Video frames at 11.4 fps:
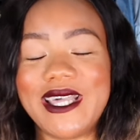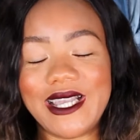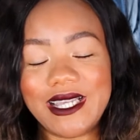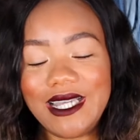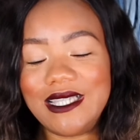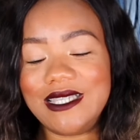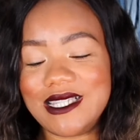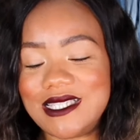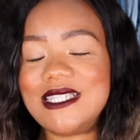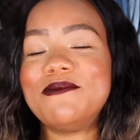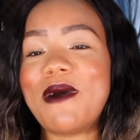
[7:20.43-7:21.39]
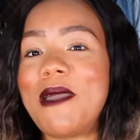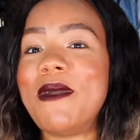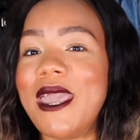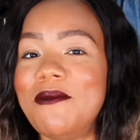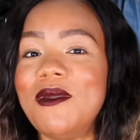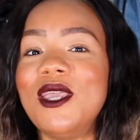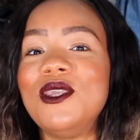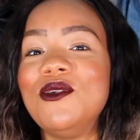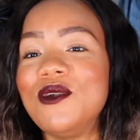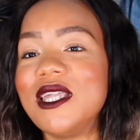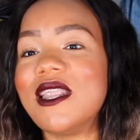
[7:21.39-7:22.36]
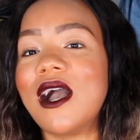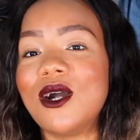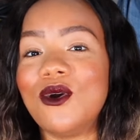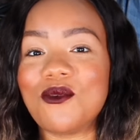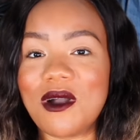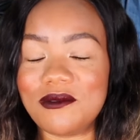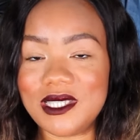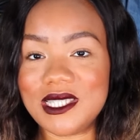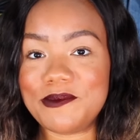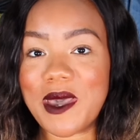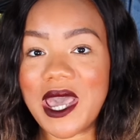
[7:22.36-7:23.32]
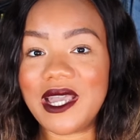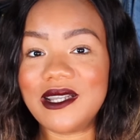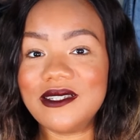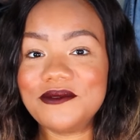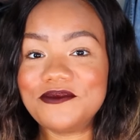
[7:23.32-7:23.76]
Like, this is my baby. You cannot go wrong with this bag.